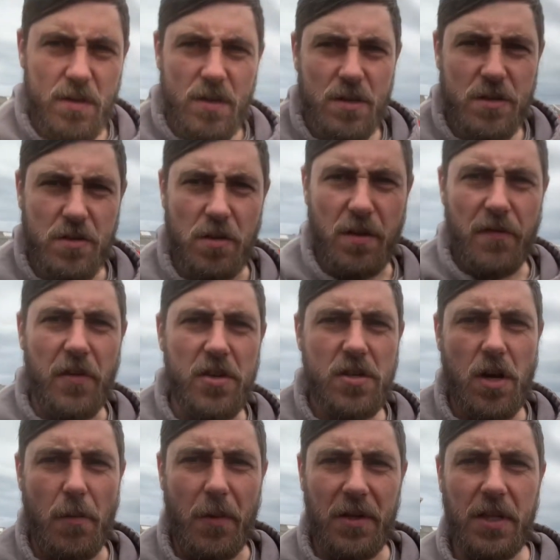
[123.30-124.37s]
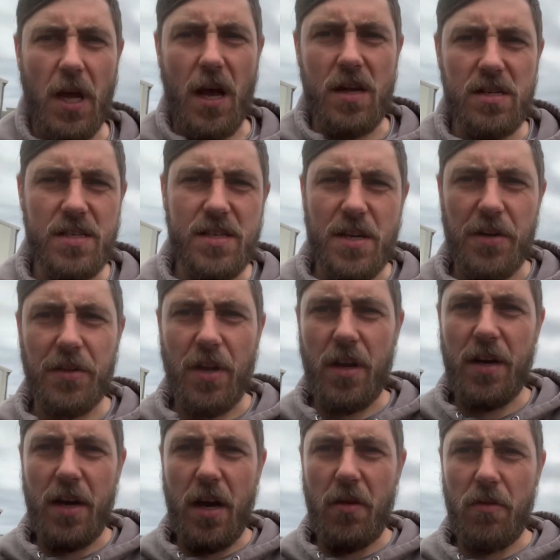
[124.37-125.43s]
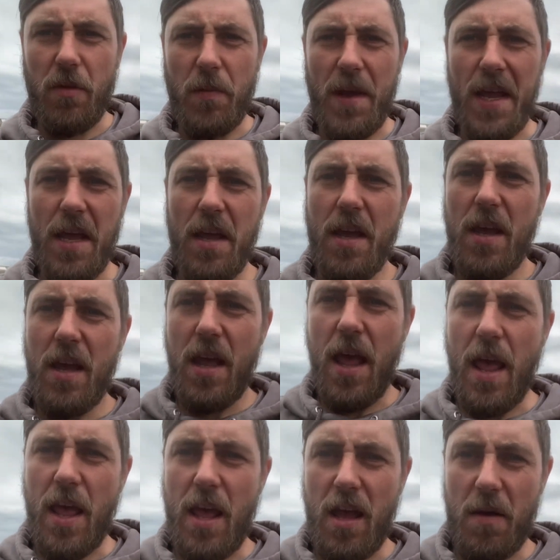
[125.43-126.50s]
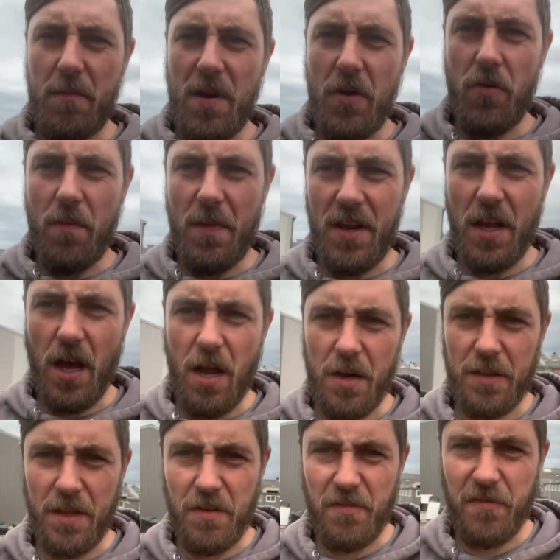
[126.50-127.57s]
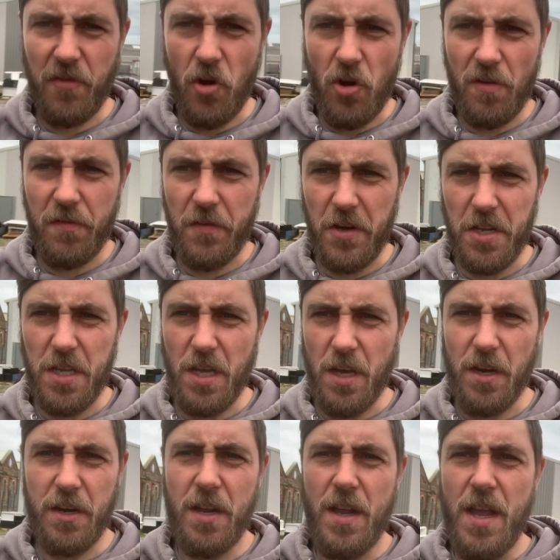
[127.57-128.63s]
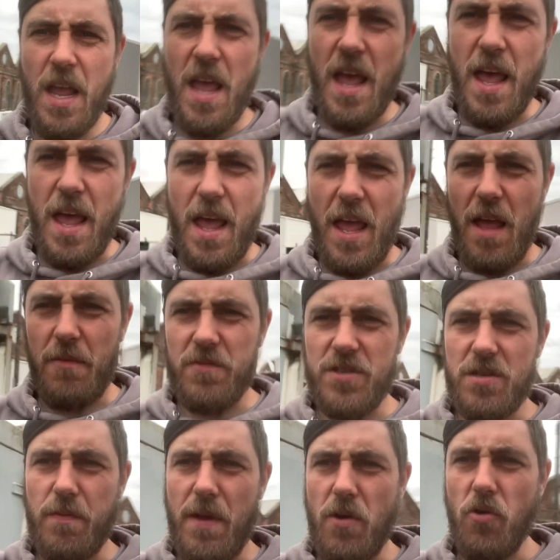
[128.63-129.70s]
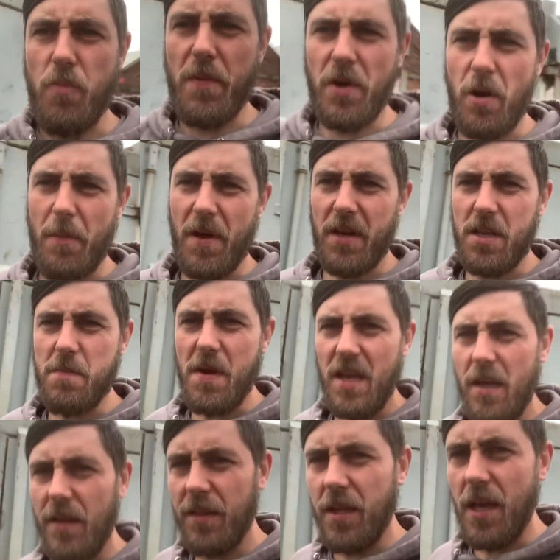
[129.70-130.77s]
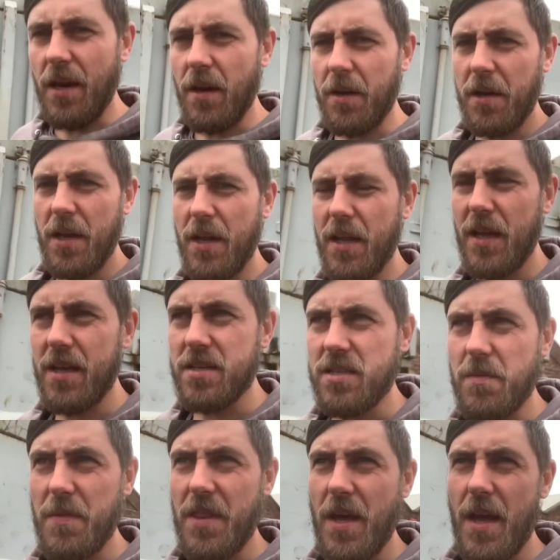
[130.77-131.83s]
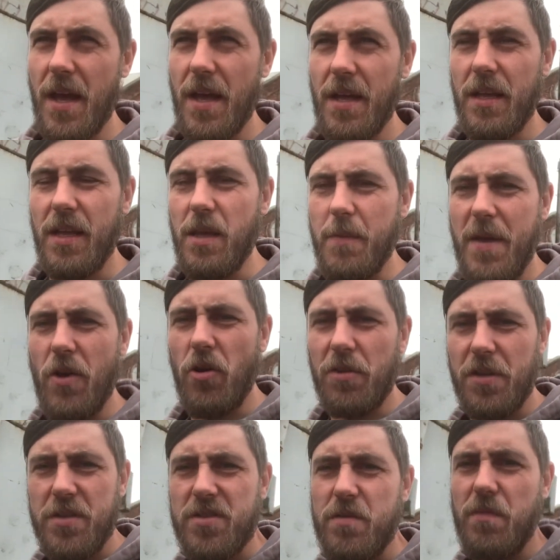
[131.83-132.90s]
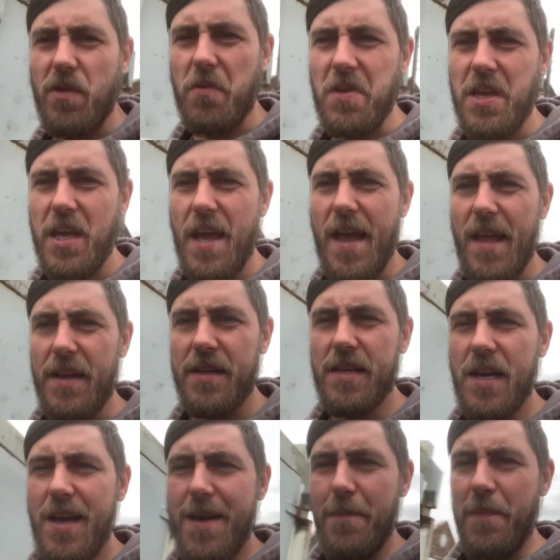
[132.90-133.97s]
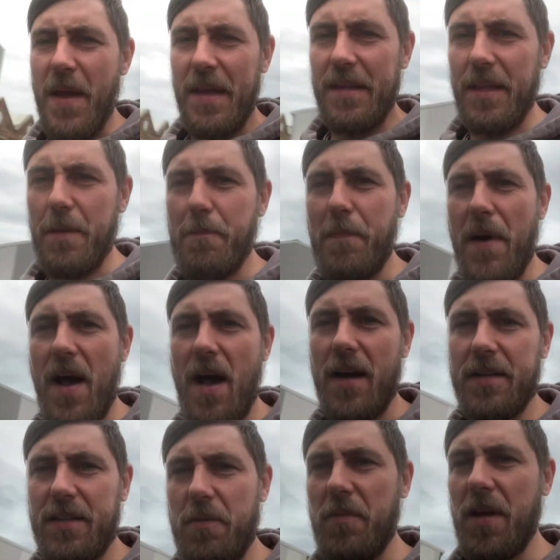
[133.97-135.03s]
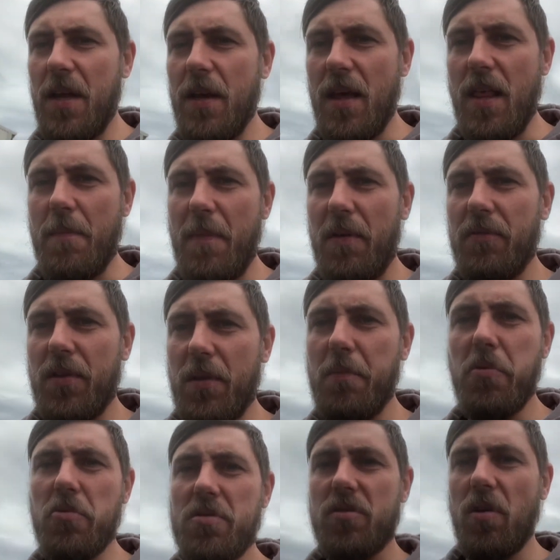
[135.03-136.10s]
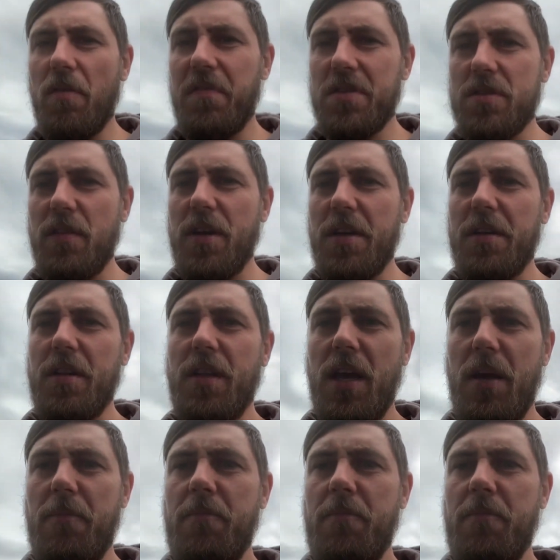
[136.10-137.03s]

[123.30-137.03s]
So the first couple of tasks I've done are out the way. I'm now in my yard in Warford here. Just to open up our eBay container, get some of the eBay orders from the weekend picked and packed, and we can get them out to the post office later today.